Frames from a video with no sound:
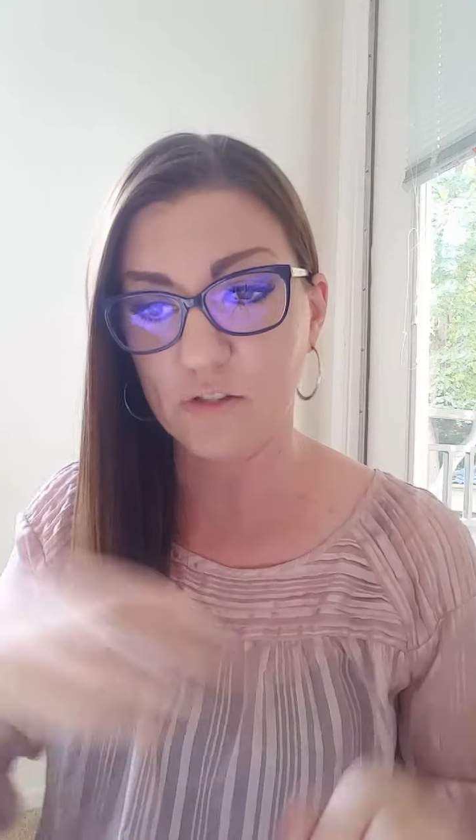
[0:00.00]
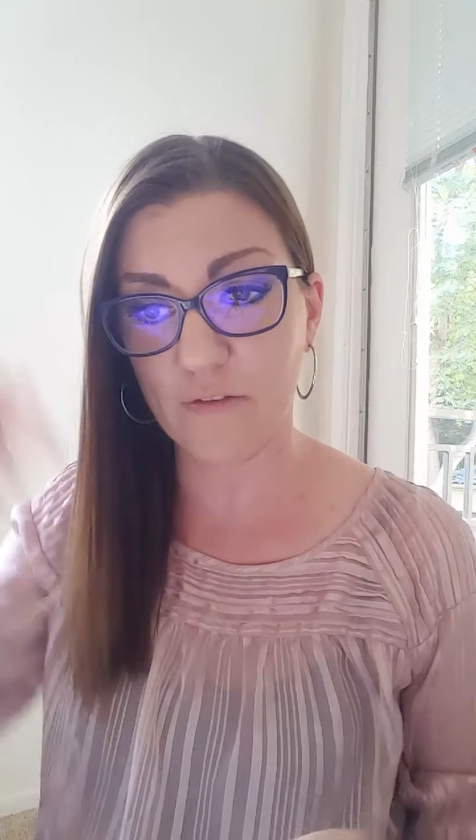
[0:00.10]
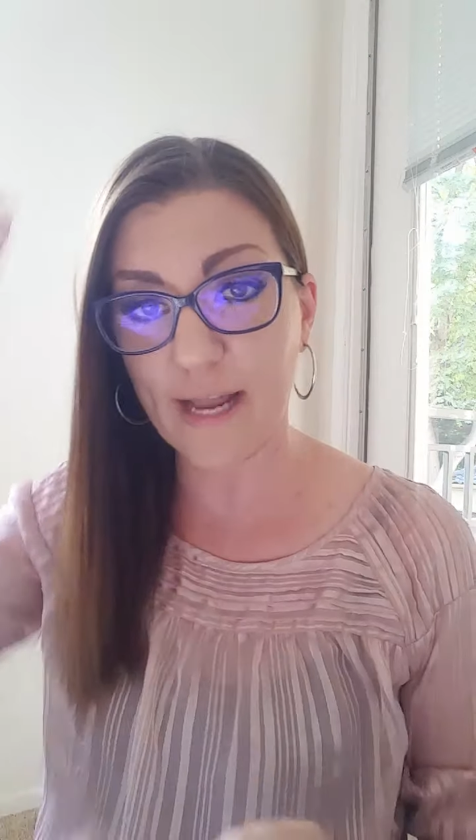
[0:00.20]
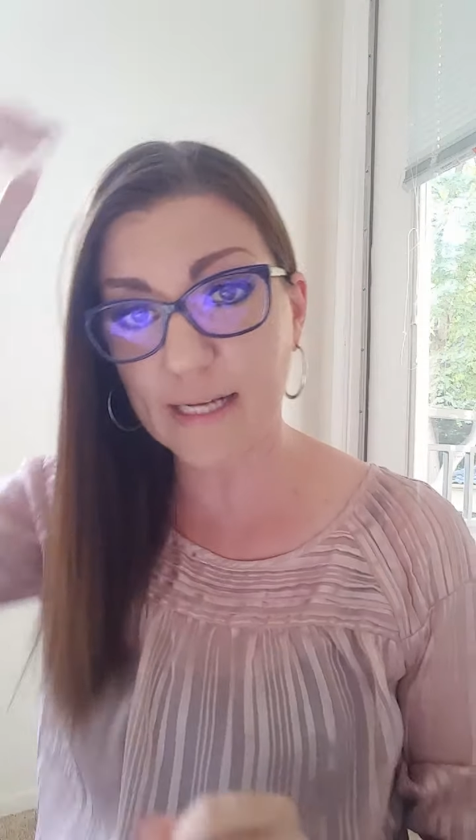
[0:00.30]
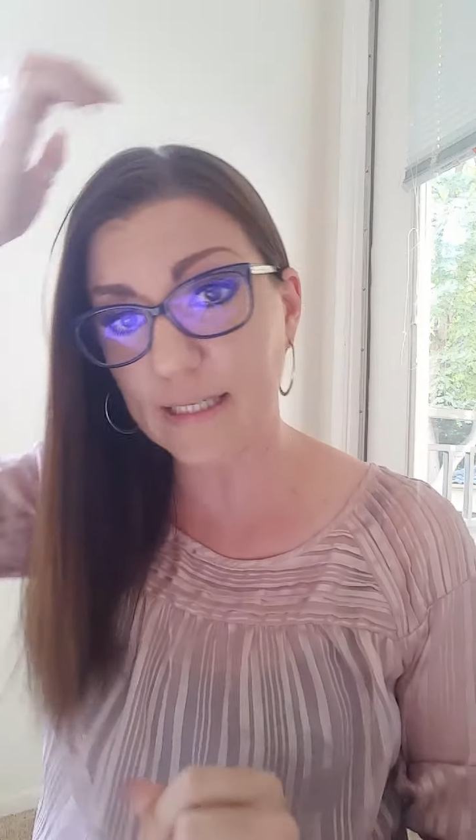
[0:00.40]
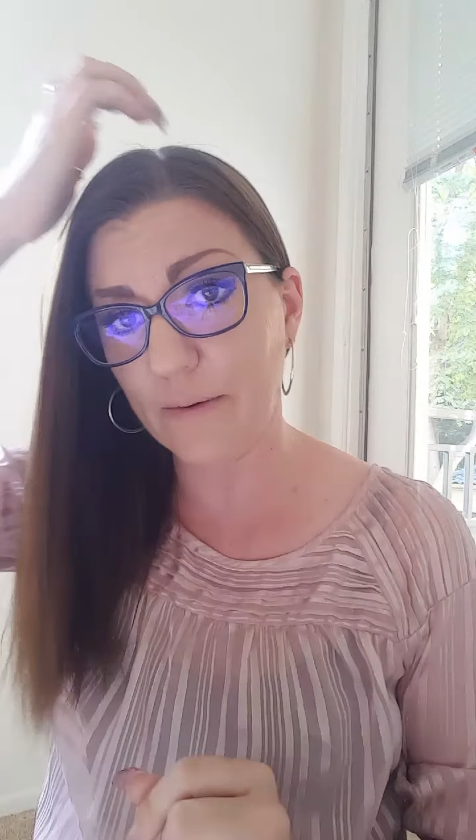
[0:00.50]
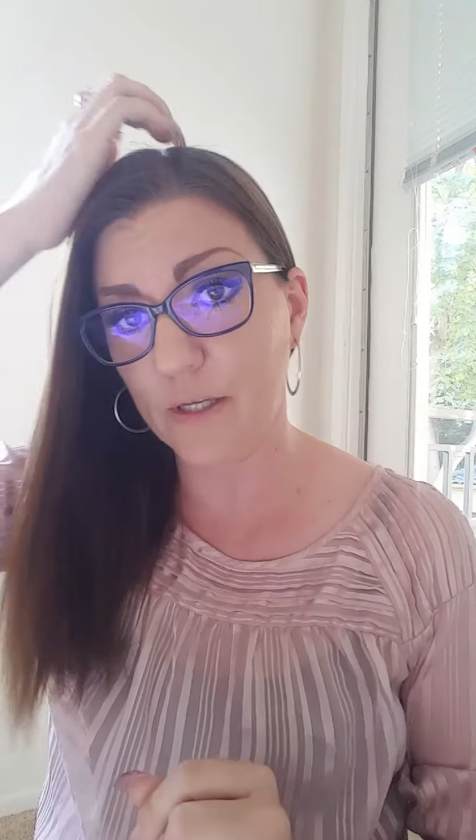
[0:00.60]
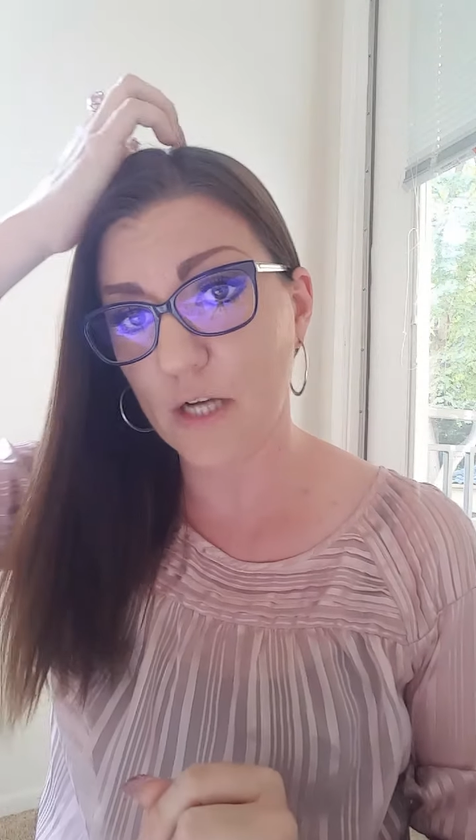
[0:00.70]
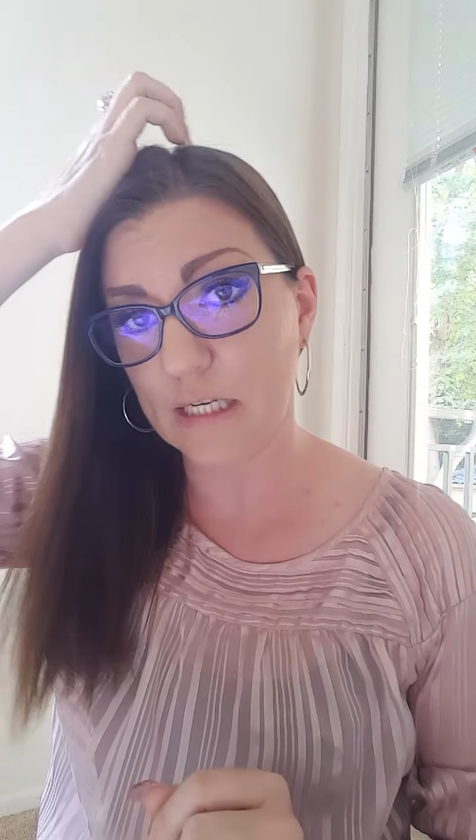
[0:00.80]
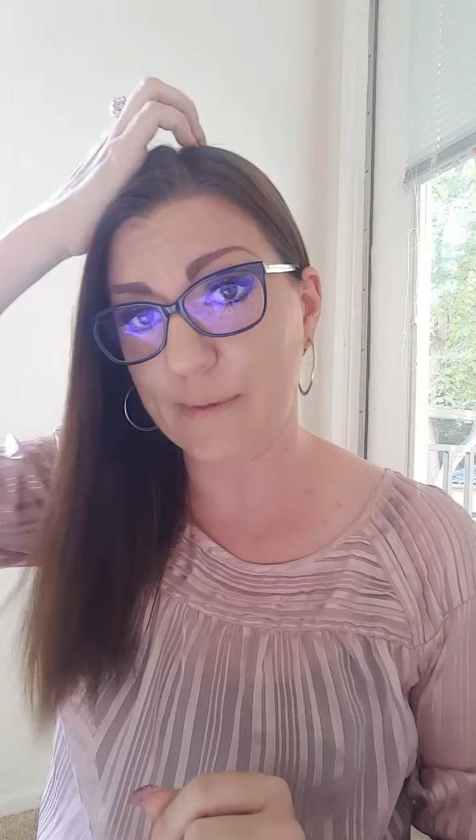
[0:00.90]
So the next thing I
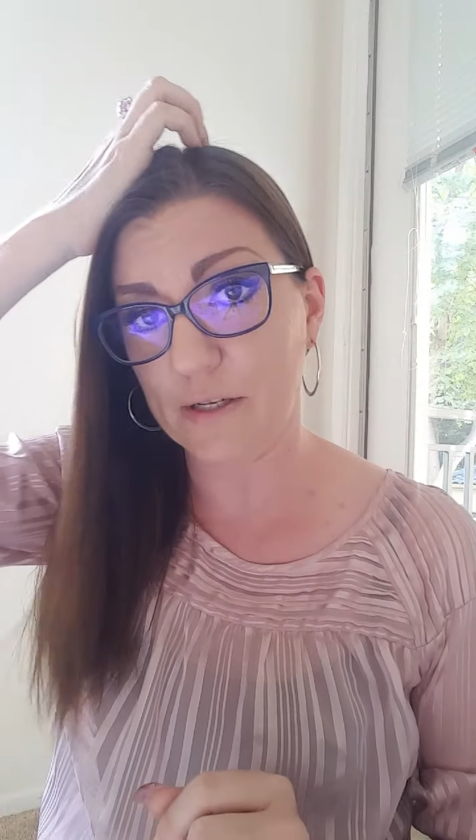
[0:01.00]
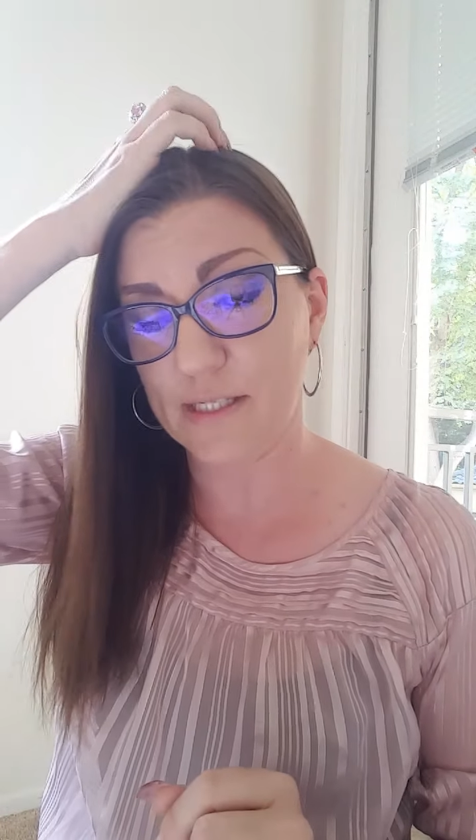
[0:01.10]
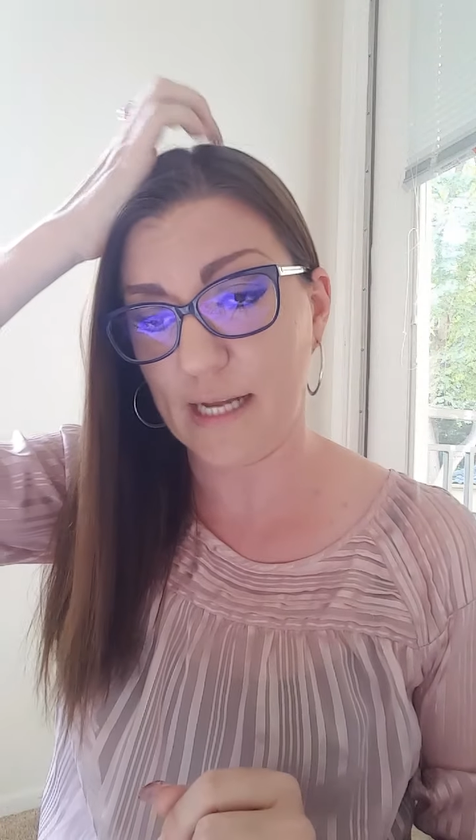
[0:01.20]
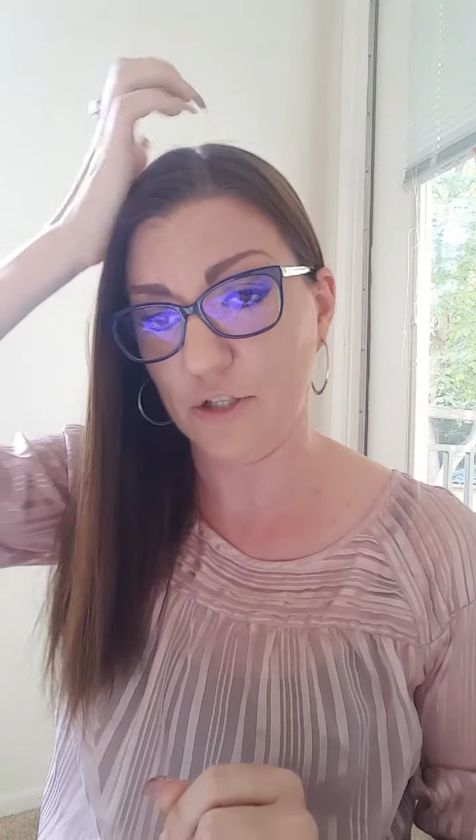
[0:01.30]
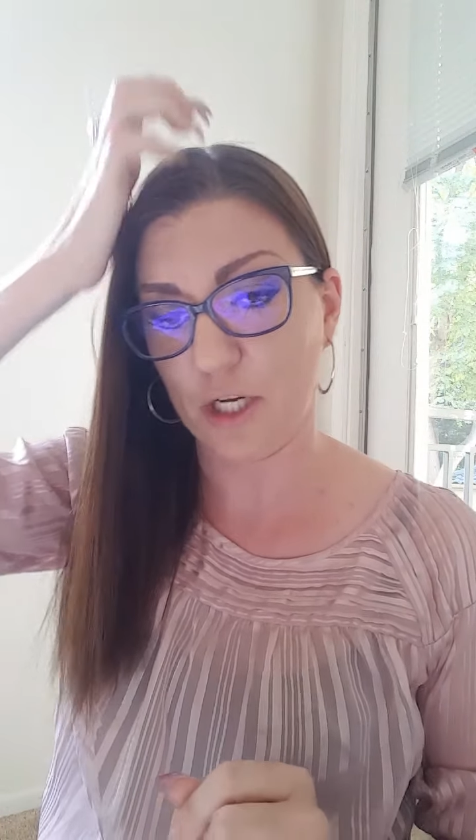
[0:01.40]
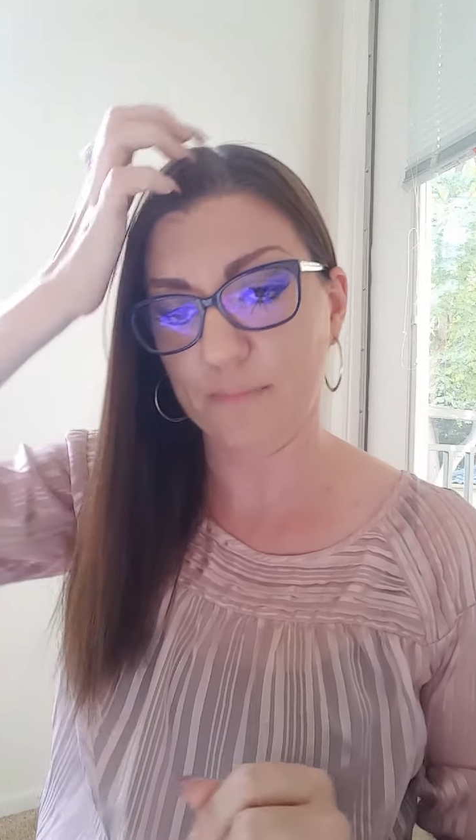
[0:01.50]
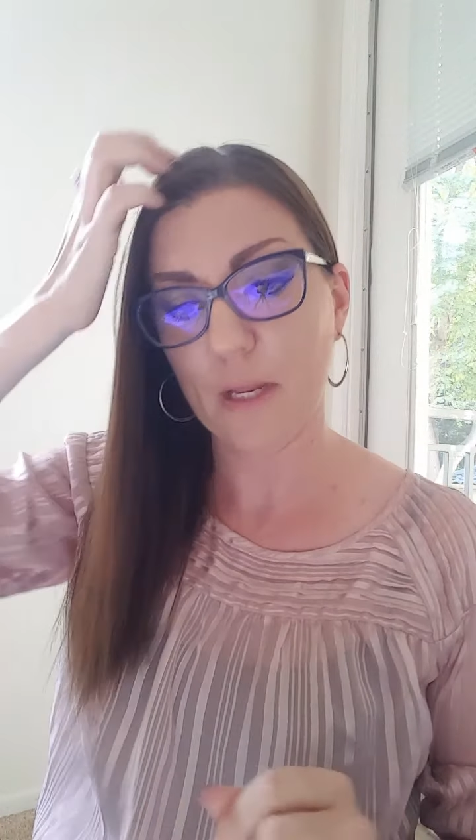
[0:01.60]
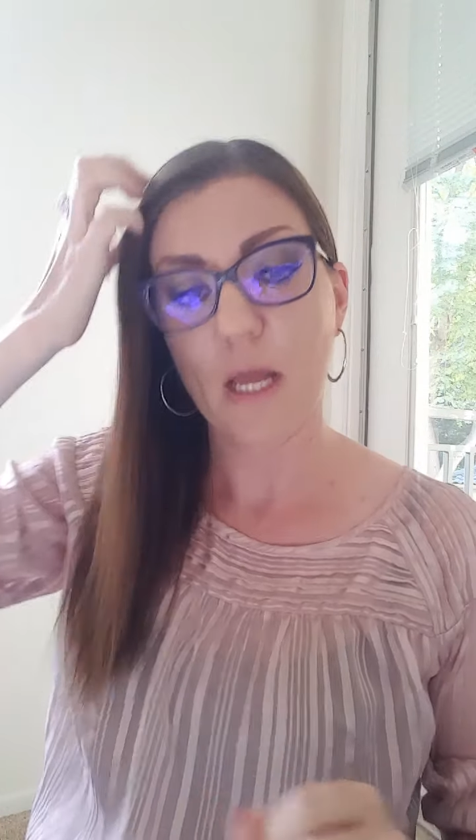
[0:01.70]
want to talk about is staging.